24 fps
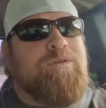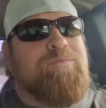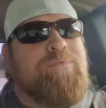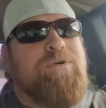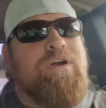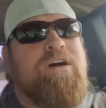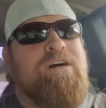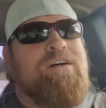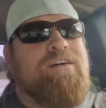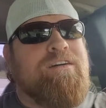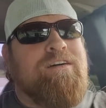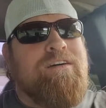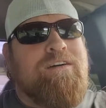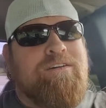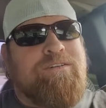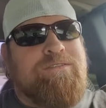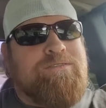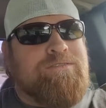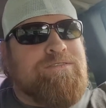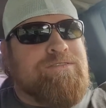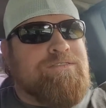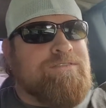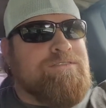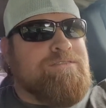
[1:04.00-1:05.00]

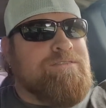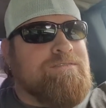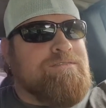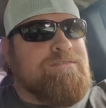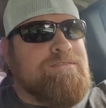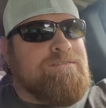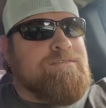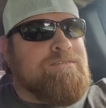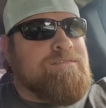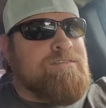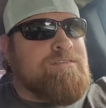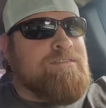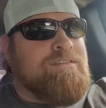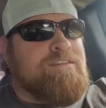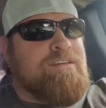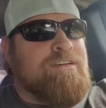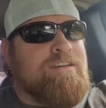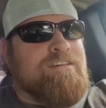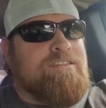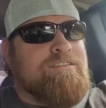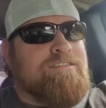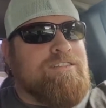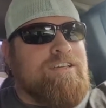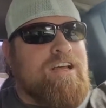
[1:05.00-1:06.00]
Broncos,
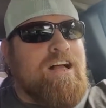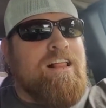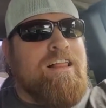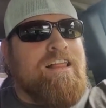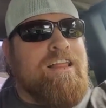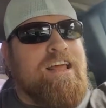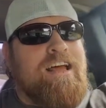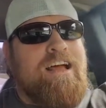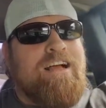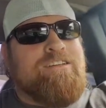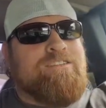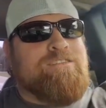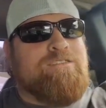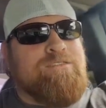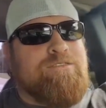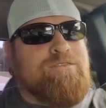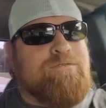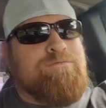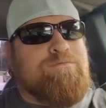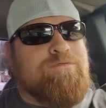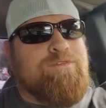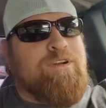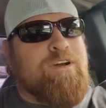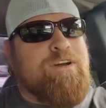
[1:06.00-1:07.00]
solid axle
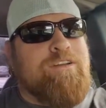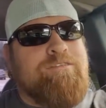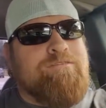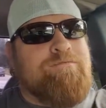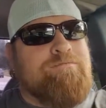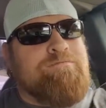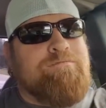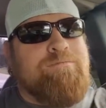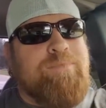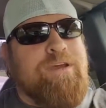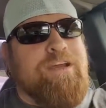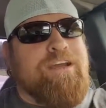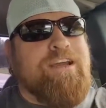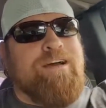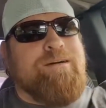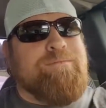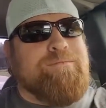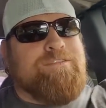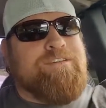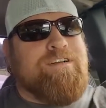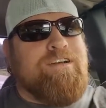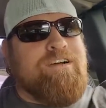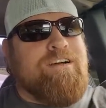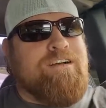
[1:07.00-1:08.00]
front
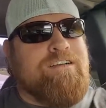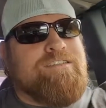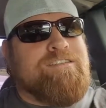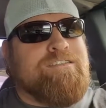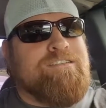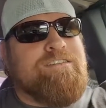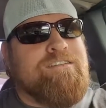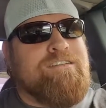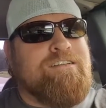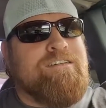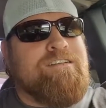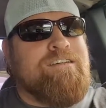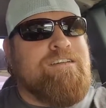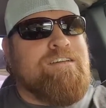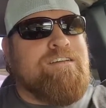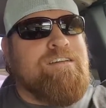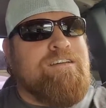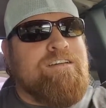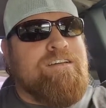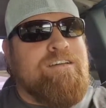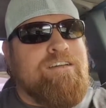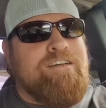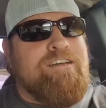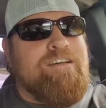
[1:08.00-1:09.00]
pickup trucks
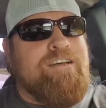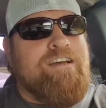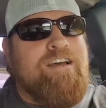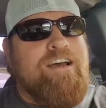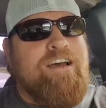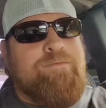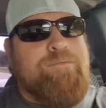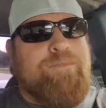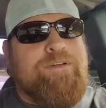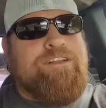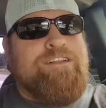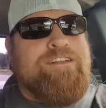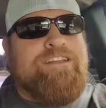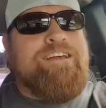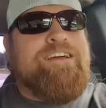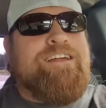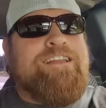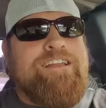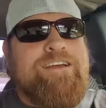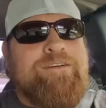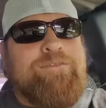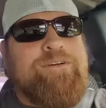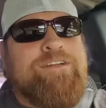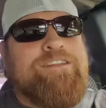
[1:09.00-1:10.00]
have been
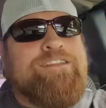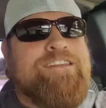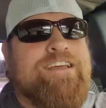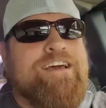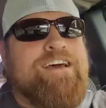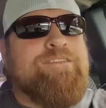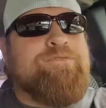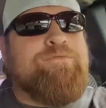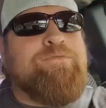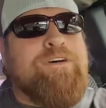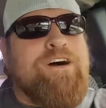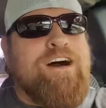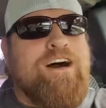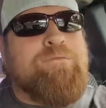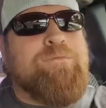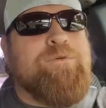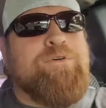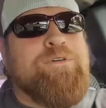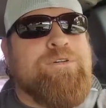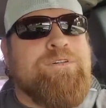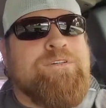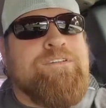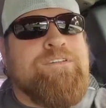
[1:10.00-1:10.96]
dealing with death wobble